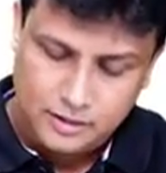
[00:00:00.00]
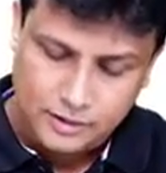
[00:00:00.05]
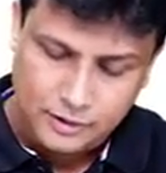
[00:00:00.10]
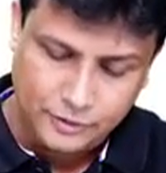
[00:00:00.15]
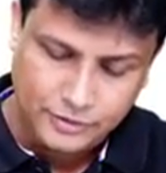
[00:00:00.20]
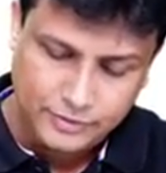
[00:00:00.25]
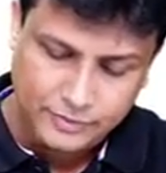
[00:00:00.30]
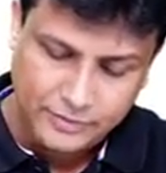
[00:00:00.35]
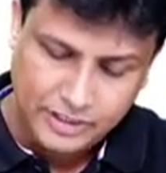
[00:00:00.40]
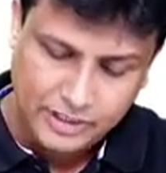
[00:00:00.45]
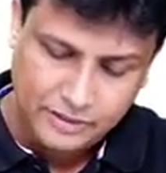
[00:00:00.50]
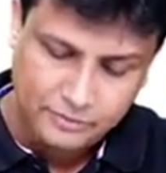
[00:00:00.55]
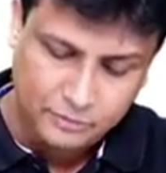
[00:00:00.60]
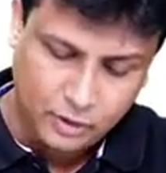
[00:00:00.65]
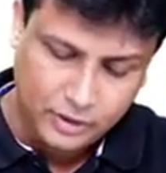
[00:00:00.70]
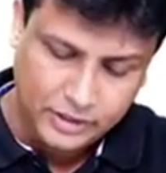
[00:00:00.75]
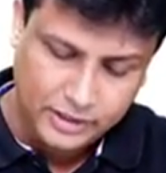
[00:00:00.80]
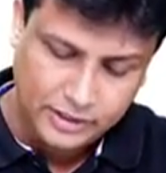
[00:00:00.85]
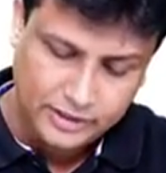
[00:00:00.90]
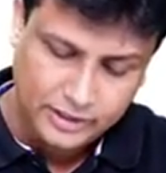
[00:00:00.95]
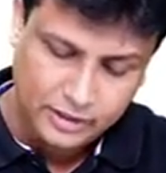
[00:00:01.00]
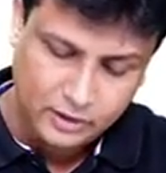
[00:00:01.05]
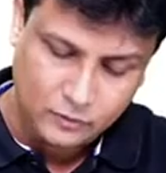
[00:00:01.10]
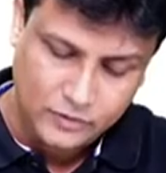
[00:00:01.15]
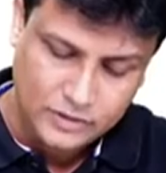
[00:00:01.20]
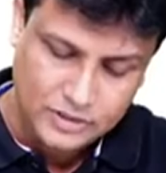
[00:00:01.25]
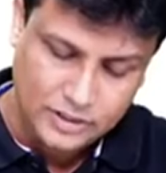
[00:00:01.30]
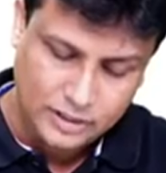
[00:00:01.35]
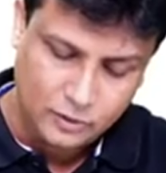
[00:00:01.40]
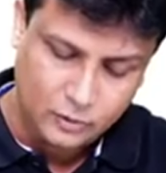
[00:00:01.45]
Now, the main important thing
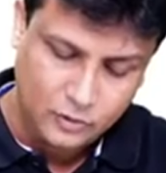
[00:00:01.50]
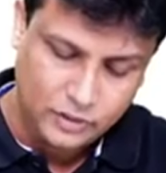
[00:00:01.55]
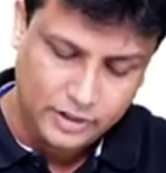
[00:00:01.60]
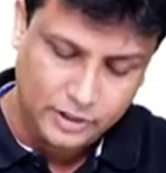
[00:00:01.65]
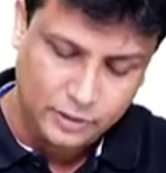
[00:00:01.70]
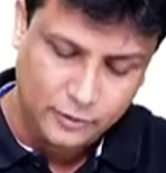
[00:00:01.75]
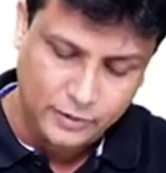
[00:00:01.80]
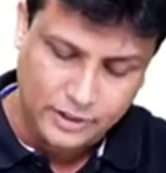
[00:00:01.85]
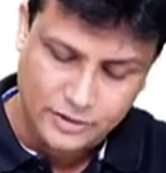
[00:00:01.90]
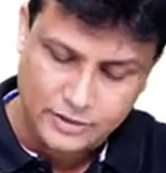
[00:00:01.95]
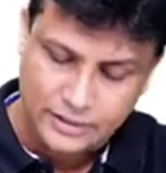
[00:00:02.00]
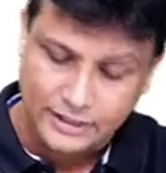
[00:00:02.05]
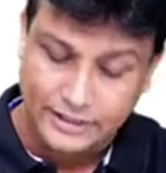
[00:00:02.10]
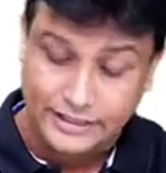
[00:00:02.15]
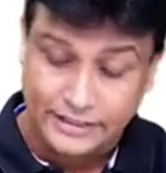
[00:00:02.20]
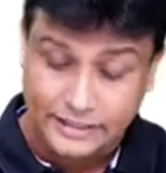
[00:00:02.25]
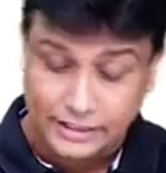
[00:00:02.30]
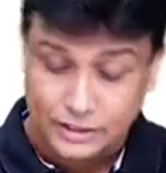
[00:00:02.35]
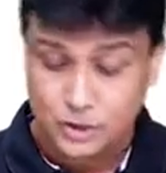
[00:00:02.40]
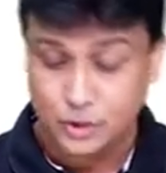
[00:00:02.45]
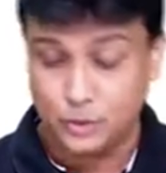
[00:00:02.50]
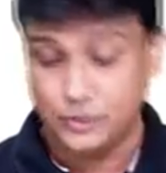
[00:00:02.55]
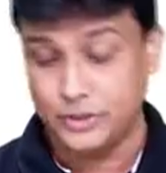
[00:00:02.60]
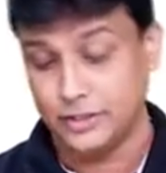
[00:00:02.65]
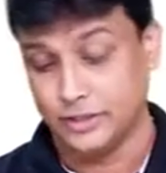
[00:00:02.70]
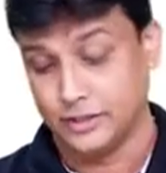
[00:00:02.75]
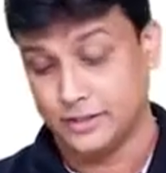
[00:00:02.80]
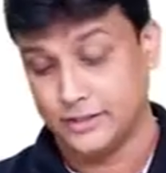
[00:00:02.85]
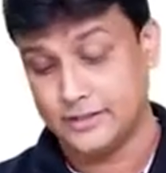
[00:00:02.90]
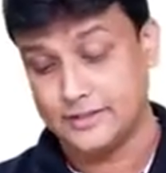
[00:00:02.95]
which I wanted to actually teach you
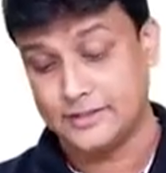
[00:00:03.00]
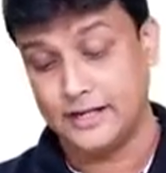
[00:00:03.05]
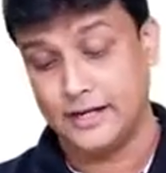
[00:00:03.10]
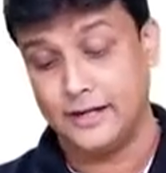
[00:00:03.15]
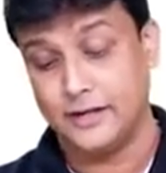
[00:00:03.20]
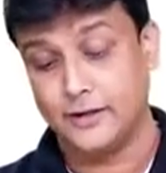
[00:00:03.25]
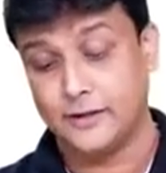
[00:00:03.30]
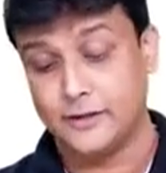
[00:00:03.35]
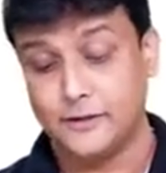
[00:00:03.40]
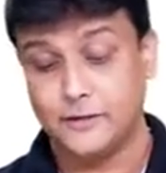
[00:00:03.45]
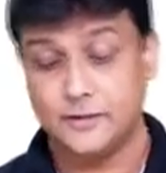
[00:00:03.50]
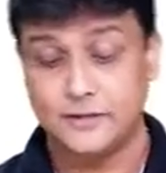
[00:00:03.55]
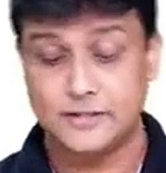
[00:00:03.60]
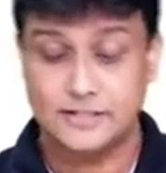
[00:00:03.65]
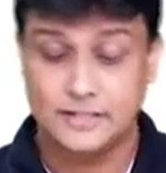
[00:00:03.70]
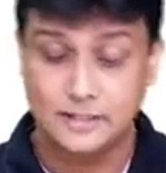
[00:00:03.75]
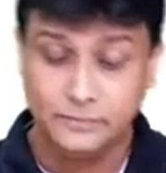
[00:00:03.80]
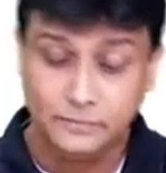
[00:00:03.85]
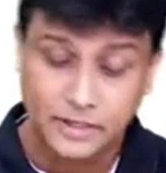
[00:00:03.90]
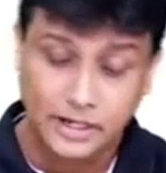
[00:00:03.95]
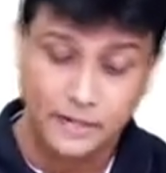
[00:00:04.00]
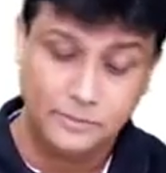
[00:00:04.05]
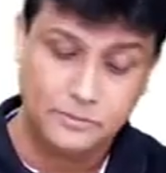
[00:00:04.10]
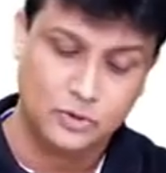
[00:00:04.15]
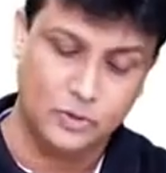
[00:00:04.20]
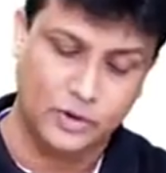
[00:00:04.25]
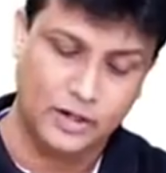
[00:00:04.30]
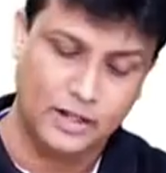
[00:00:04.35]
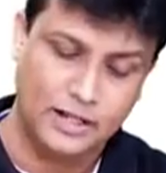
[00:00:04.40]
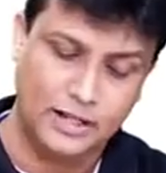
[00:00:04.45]
here is that sometimes
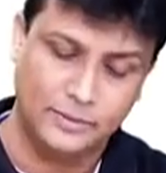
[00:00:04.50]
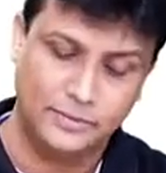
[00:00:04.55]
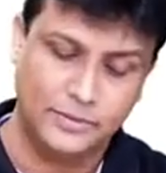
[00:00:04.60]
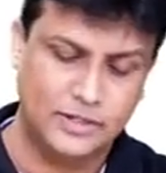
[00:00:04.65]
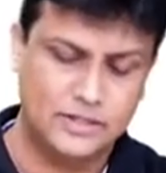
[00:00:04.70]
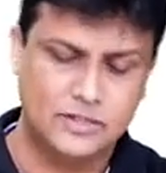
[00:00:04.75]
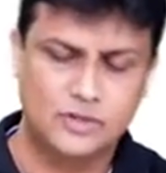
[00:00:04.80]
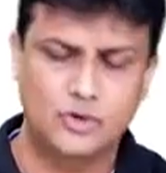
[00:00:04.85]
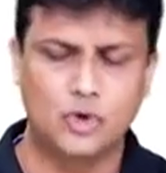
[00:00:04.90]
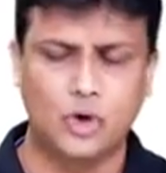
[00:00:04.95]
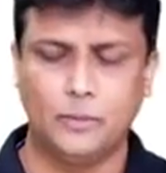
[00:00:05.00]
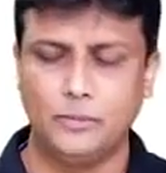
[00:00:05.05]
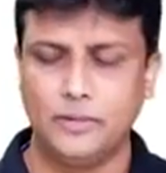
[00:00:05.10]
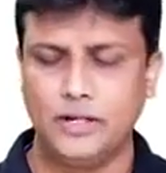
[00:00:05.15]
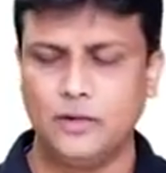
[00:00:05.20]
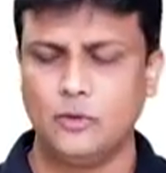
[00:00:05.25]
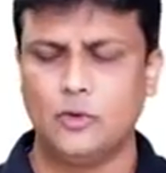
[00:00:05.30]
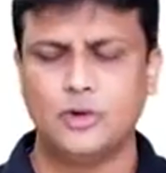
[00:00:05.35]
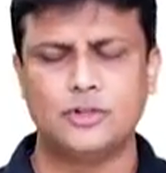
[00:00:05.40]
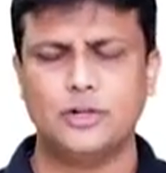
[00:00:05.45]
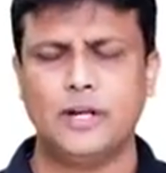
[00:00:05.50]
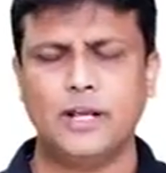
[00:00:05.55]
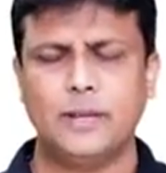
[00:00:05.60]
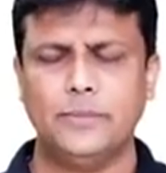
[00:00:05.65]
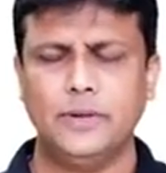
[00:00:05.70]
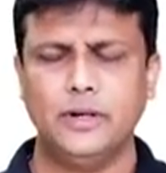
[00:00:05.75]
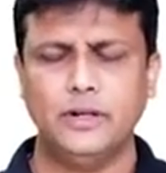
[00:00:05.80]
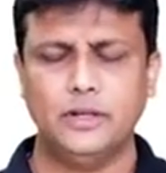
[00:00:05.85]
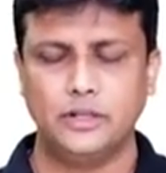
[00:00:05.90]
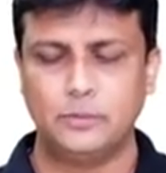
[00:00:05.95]
what will happen is, normally what should
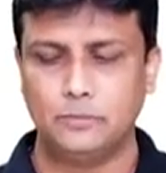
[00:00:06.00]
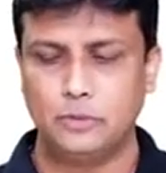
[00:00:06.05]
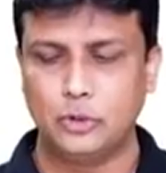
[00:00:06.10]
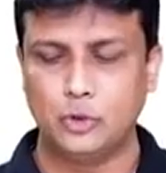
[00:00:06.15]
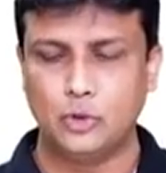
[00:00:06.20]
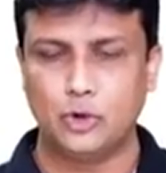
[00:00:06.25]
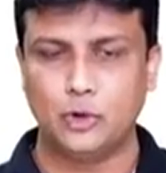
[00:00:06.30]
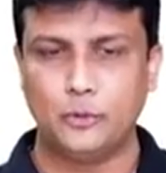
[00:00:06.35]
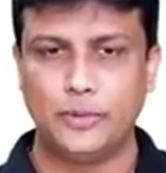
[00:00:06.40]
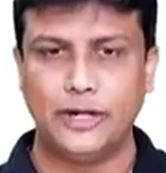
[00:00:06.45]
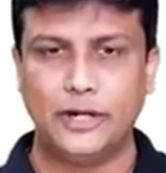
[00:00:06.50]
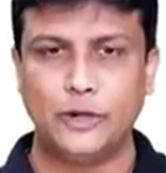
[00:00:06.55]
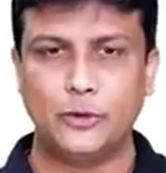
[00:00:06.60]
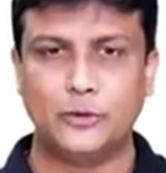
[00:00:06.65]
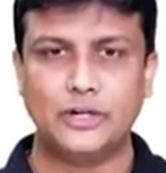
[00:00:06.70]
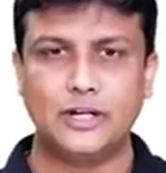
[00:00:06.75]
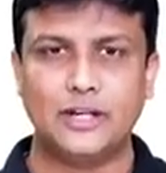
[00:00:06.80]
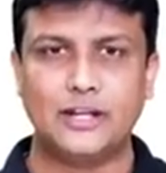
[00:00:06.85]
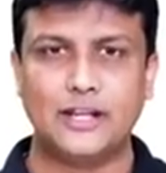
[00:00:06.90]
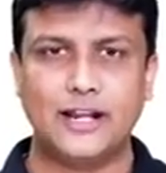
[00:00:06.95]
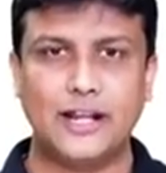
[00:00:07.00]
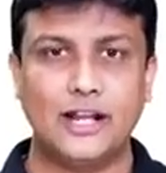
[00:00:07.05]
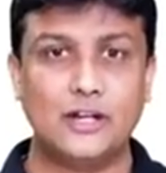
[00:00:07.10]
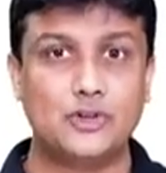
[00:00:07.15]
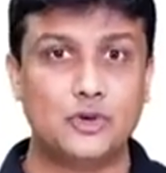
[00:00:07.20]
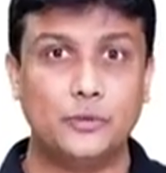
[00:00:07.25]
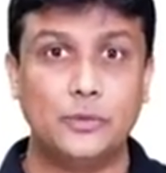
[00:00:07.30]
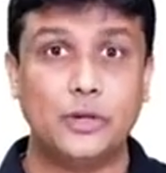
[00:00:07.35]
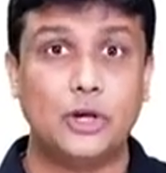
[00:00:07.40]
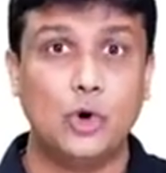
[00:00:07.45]
happen, the pleuroperitoneal canal
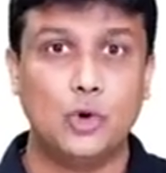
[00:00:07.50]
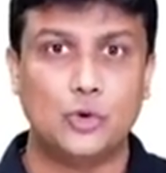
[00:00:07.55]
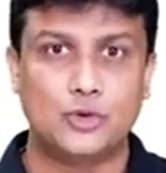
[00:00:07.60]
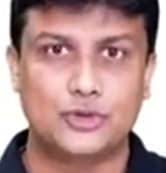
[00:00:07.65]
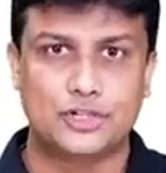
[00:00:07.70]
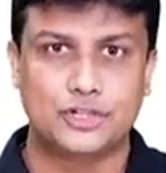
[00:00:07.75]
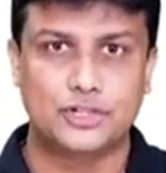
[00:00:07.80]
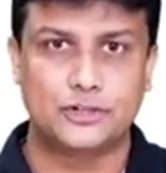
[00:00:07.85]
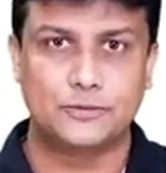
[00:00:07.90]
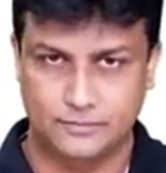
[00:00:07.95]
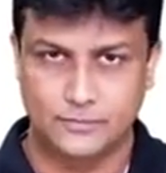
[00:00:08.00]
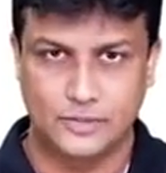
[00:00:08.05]
should be closed.